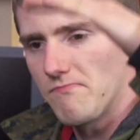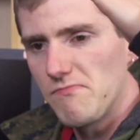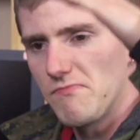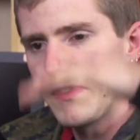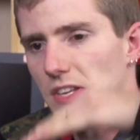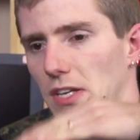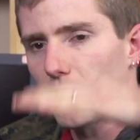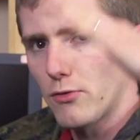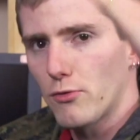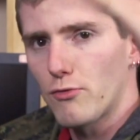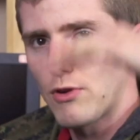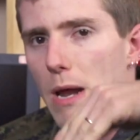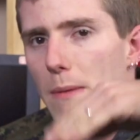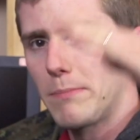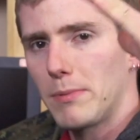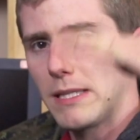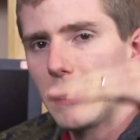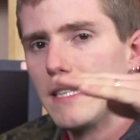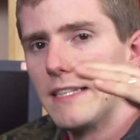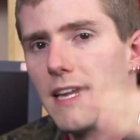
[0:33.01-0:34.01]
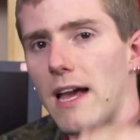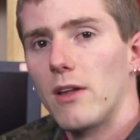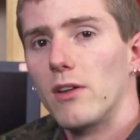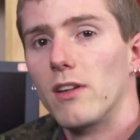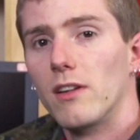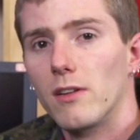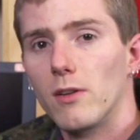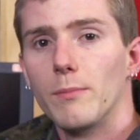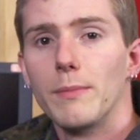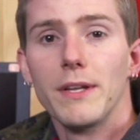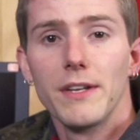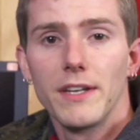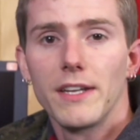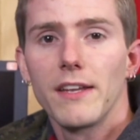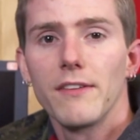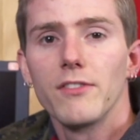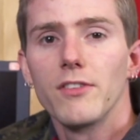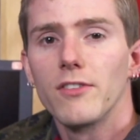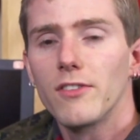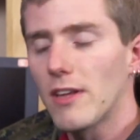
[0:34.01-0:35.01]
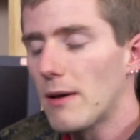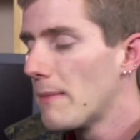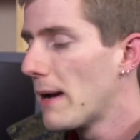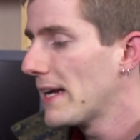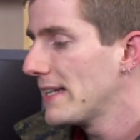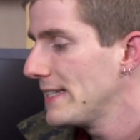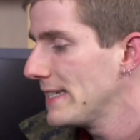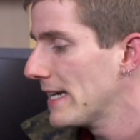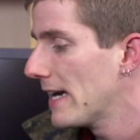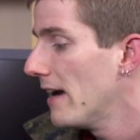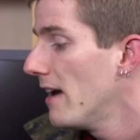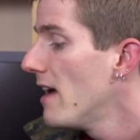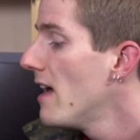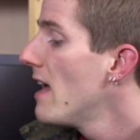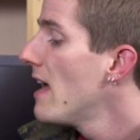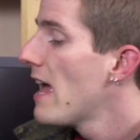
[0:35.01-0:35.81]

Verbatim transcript: of extrapolate down a little bit and it gives you some idea